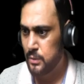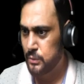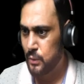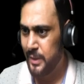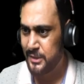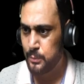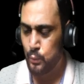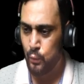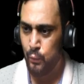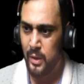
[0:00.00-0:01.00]
So let's
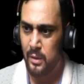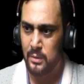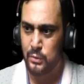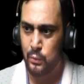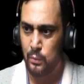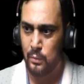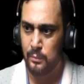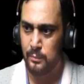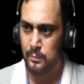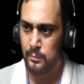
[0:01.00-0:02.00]
move here. So
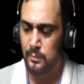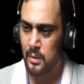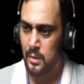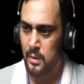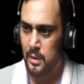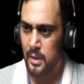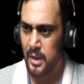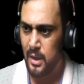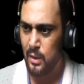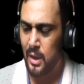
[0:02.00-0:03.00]

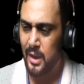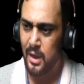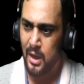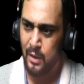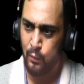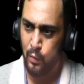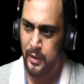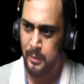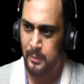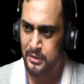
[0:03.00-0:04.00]
here I have
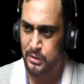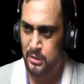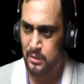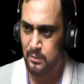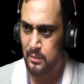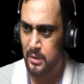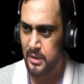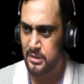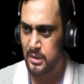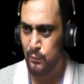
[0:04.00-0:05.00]
already mentioned
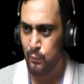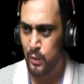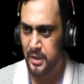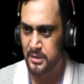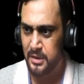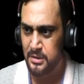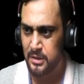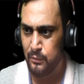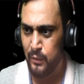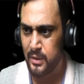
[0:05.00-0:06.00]
ancient what is
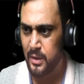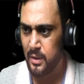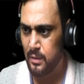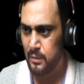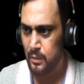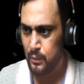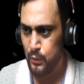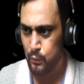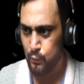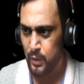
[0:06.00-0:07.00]
ancient vector.
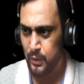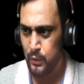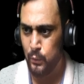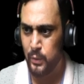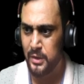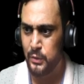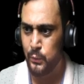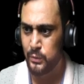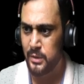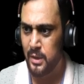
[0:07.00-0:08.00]
What you can
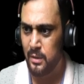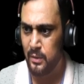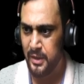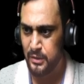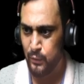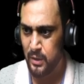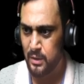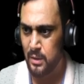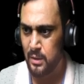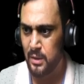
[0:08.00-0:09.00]
use here range
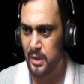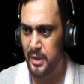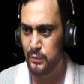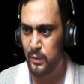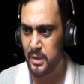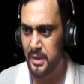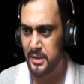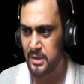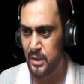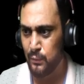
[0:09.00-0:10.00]
vector. The range vector
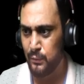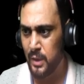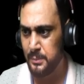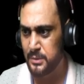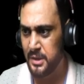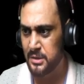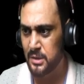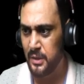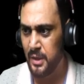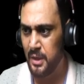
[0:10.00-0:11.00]
is set of time series
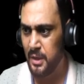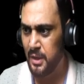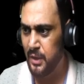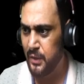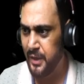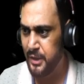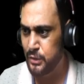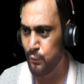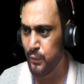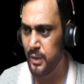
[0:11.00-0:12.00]
containing the range
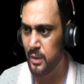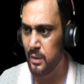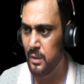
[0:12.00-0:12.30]
of data.